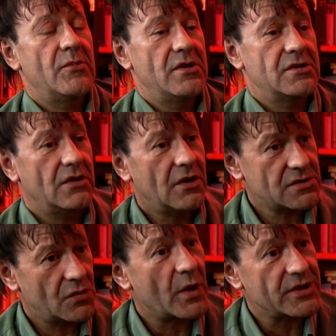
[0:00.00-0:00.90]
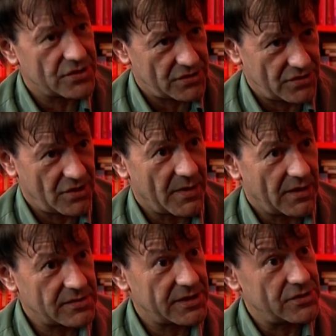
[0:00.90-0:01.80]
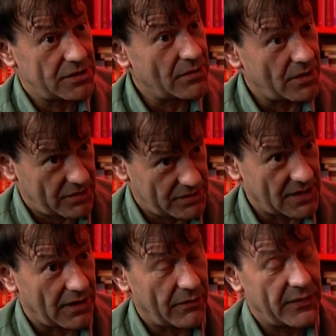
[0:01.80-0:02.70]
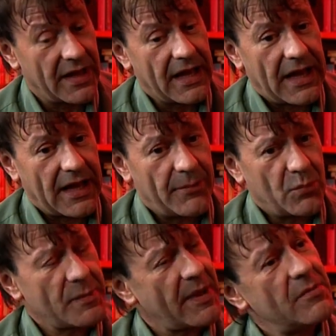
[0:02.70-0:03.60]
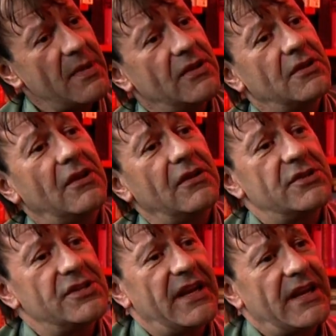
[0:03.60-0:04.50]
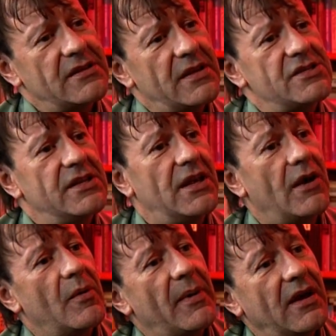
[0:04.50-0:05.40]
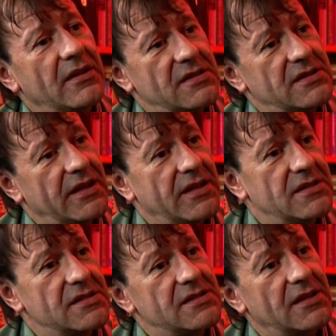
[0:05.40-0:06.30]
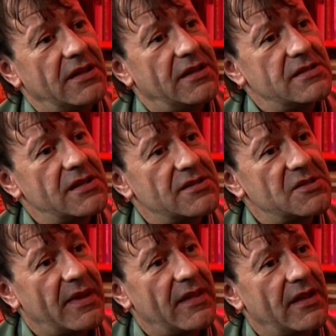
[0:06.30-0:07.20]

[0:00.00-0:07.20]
the Moonies. You've got lots of questions in your mind, lots of things you don't know yourself. What about your methodology? How did you actually go about undertaking this study? Can you tell us about